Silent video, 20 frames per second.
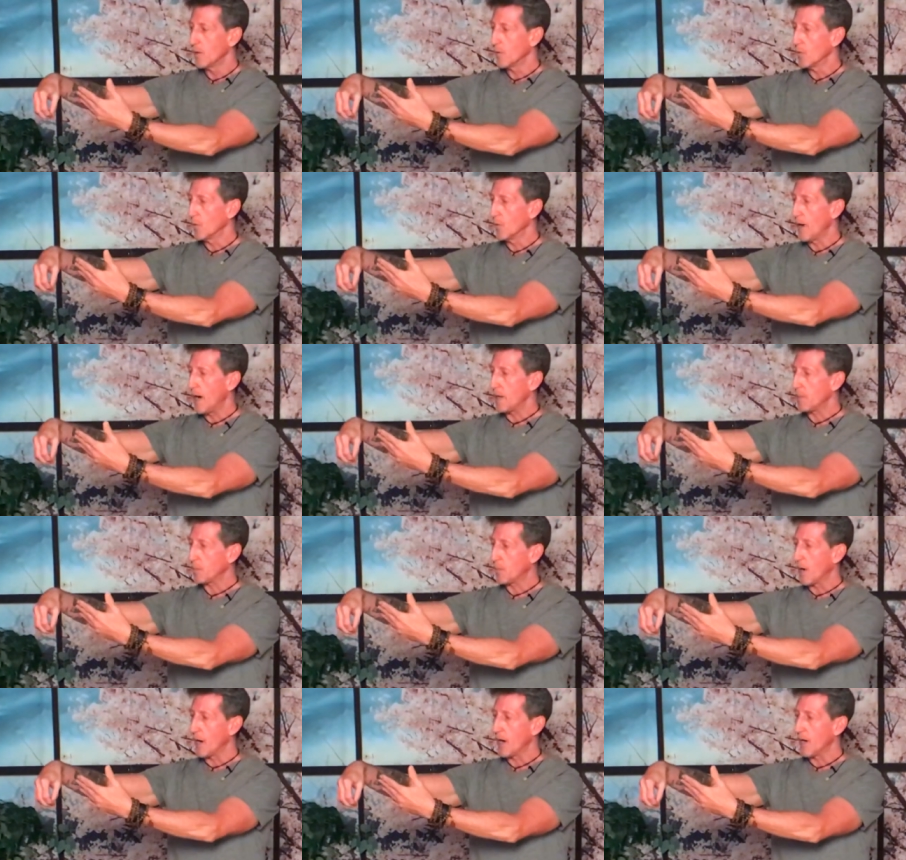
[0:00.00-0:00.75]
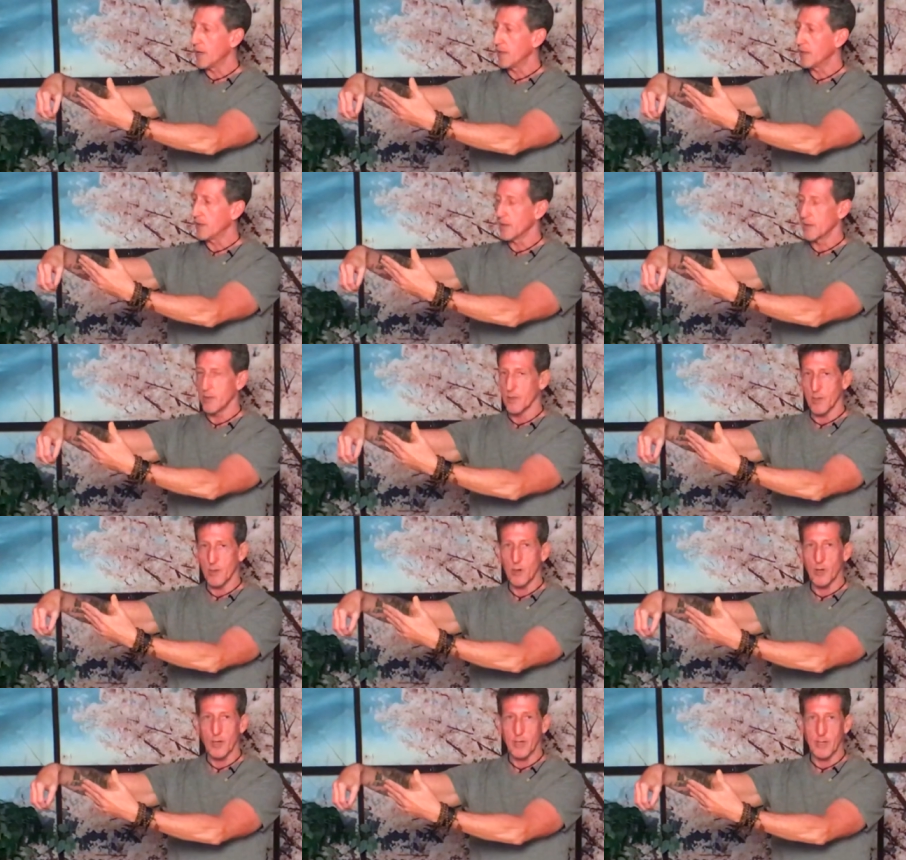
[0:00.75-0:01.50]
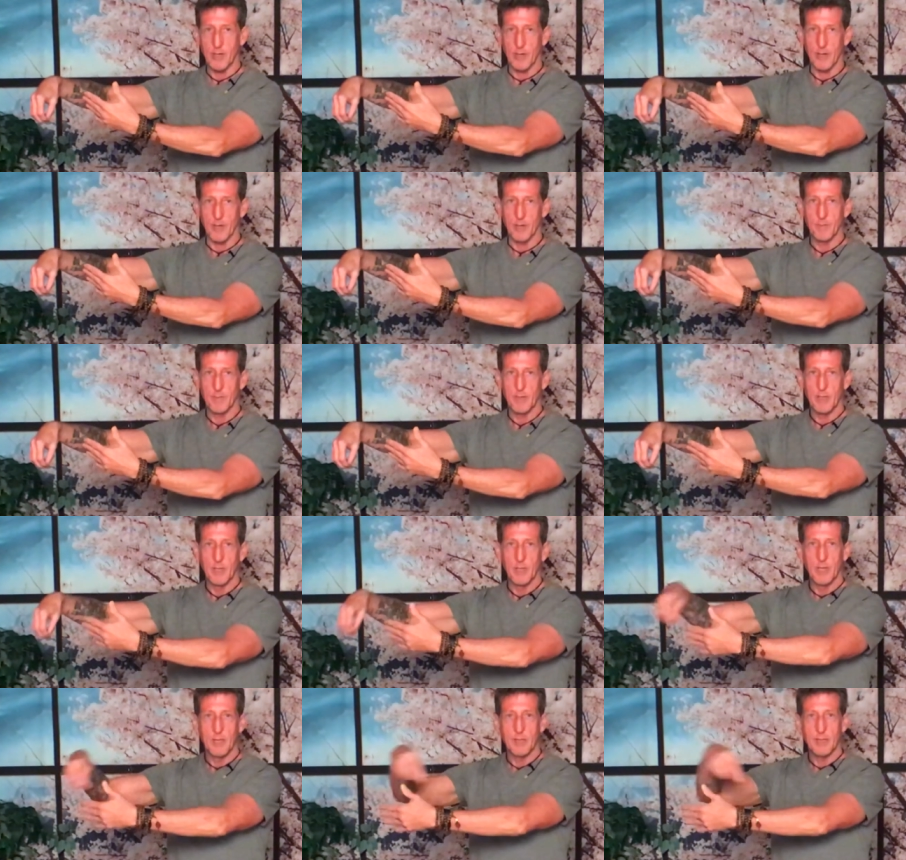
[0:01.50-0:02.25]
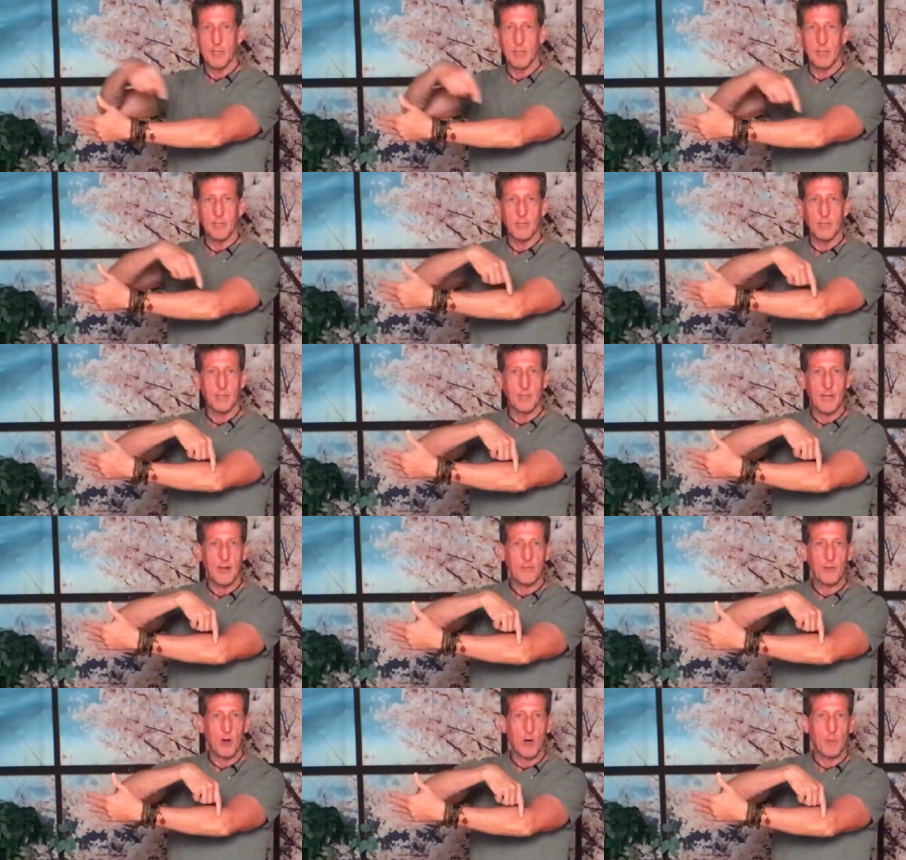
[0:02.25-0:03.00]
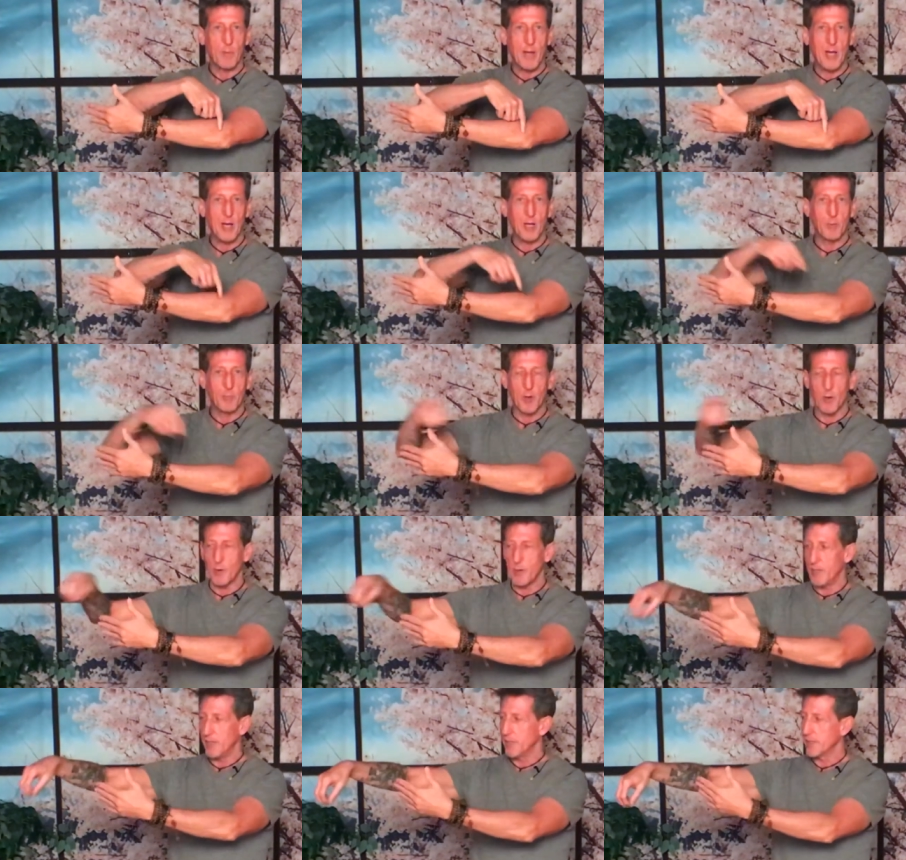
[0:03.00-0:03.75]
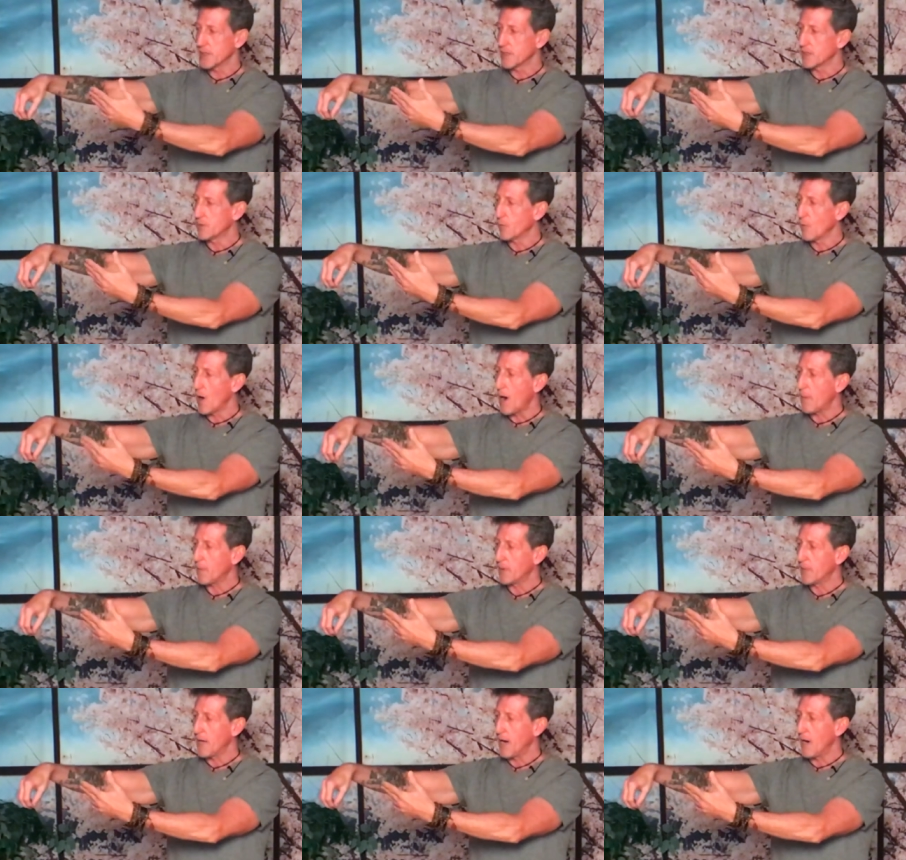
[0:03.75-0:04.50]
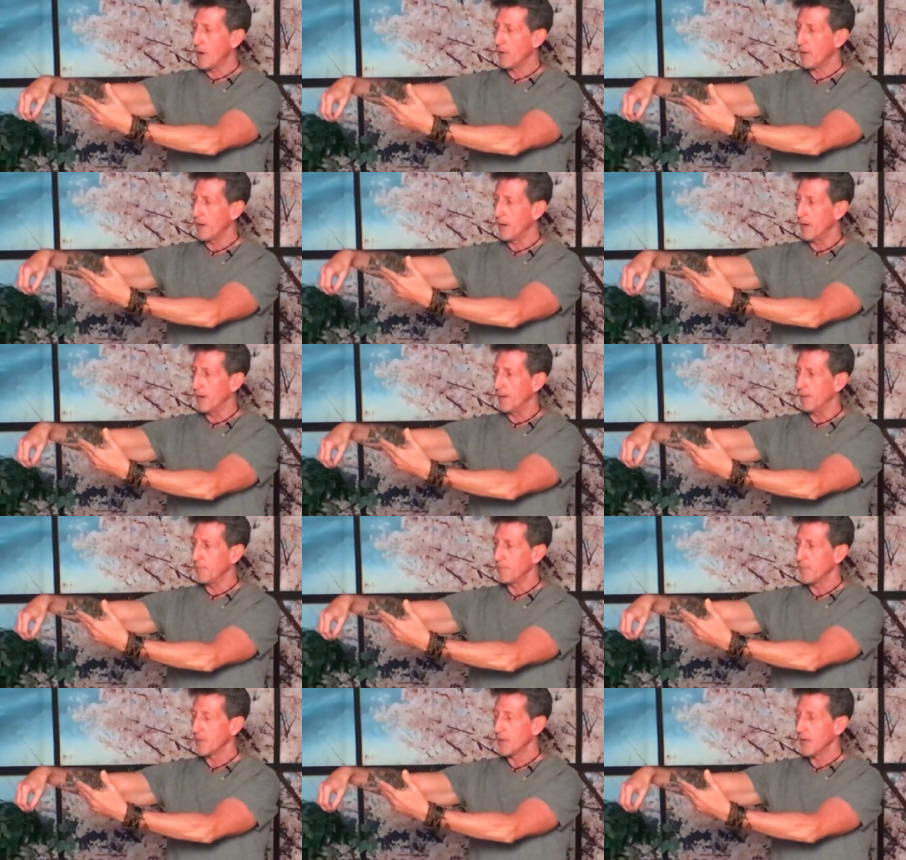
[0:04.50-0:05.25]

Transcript: right by the hook here. The left arm elbow is dropped down here.